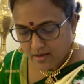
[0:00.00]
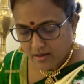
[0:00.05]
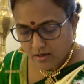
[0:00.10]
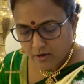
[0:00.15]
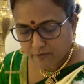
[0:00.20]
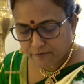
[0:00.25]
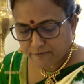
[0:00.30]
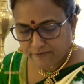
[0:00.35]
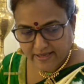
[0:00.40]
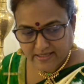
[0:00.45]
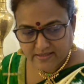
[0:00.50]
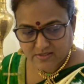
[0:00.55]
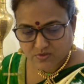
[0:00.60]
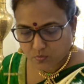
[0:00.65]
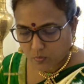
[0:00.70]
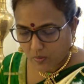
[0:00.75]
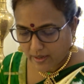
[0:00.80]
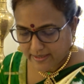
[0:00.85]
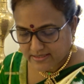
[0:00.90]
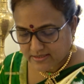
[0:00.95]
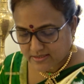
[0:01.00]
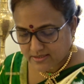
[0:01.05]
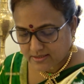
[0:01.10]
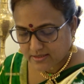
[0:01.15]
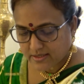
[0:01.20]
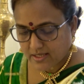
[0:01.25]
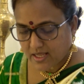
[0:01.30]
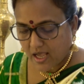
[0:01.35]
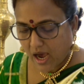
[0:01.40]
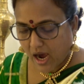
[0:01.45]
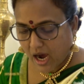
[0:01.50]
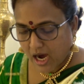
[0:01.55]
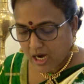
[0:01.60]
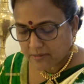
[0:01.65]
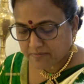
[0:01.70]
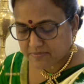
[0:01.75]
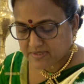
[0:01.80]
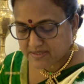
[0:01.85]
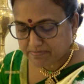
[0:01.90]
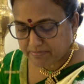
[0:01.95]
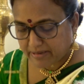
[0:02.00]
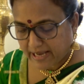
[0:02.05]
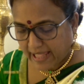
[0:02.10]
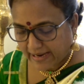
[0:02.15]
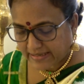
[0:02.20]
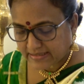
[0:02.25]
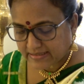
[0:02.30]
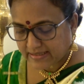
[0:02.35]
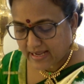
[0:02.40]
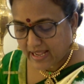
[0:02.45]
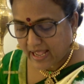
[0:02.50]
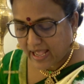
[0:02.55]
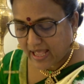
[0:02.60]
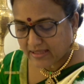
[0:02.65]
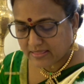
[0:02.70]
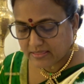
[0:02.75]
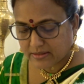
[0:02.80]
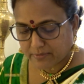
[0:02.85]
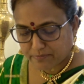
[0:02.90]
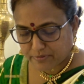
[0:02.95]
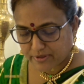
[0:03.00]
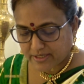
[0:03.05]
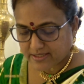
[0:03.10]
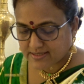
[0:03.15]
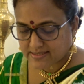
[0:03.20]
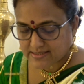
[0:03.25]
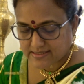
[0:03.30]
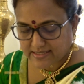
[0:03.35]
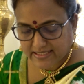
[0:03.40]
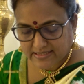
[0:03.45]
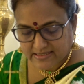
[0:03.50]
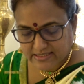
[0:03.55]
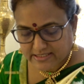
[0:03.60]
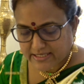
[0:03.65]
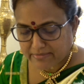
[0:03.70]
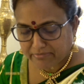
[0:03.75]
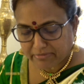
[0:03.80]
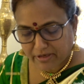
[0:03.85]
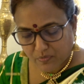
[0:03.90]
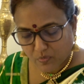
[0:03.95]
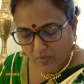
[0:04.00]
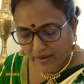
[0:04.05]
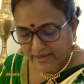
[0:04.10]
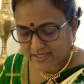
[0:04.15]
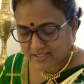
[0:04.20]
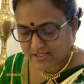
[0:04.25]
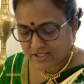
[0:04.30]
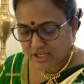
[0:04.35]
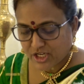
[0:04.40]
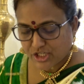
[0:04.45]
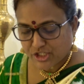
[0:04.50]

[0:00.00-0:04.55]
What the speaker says: Her face white, arms black, and the breast extremely white.